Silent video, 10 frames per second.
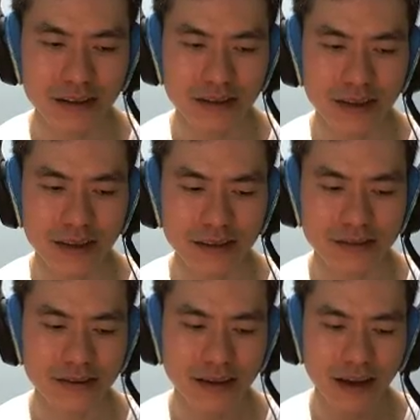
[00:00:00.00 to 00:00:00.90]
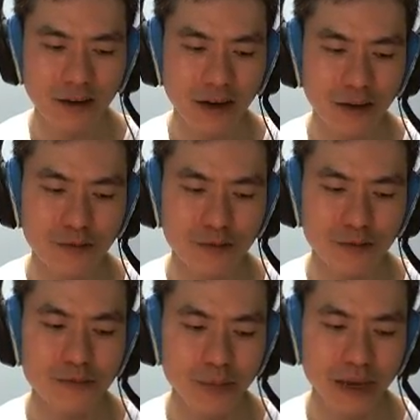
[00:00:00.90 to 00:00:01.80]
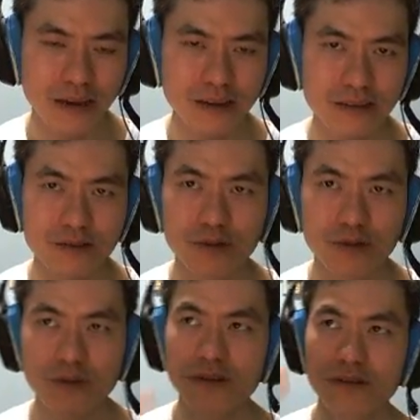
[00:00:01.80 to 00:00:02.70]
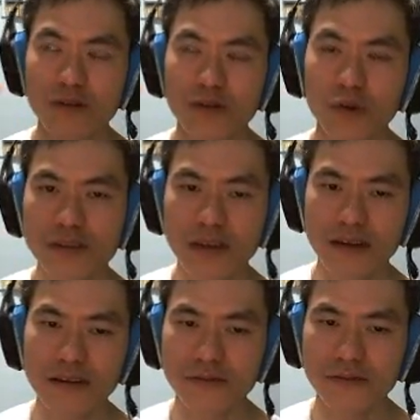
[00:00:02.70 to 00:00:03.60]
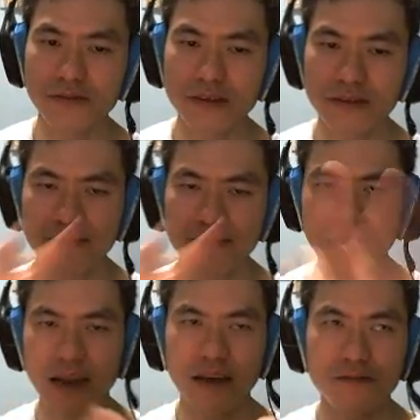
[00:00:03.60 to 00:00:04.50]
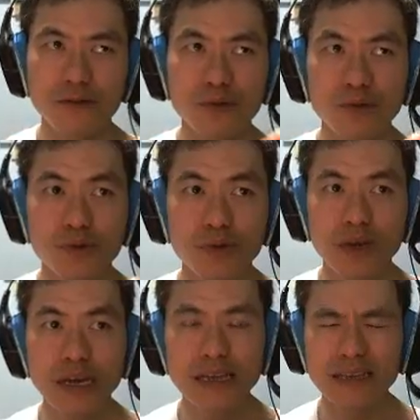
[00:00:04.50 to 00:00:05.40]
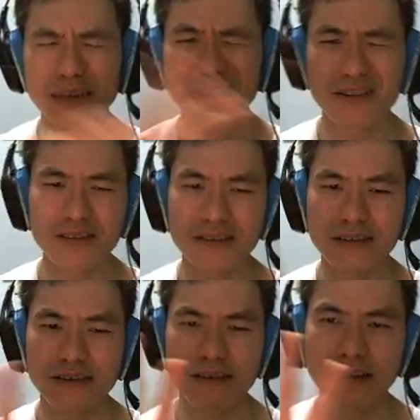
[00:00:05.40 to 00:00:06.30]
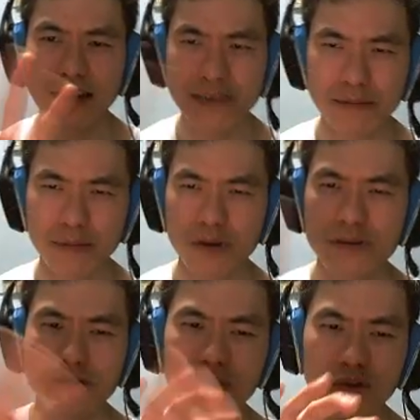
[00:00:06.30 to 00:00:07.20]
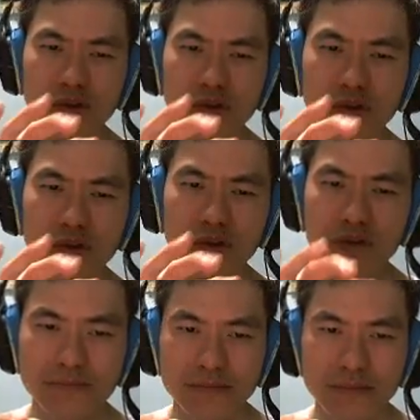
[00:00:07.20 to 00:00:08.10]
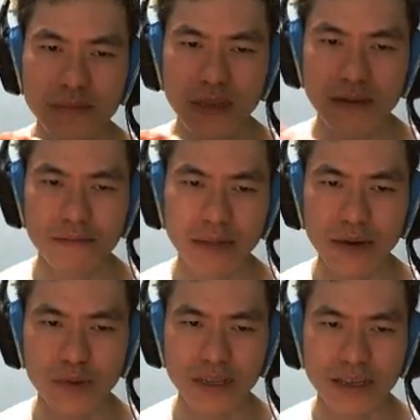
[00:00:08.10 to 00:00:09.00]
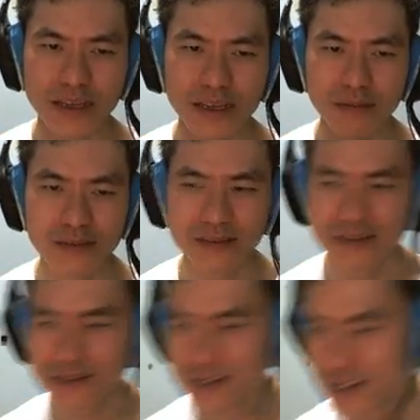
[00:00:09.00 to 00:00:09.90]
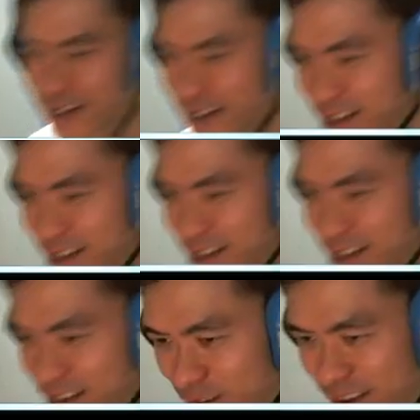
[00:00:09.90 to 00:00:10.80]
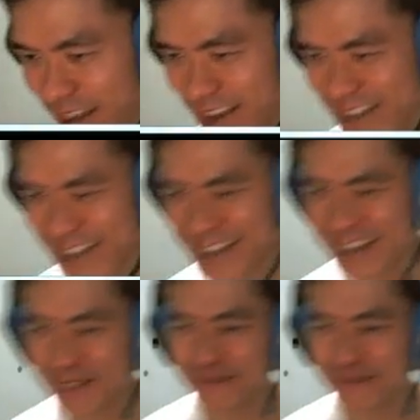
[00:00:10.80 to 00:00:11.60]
That's how I would play. So Liu Guanzhang in the first, then I have 2 depending on the SM boss or the bi-weekly boss. What the heck is this team?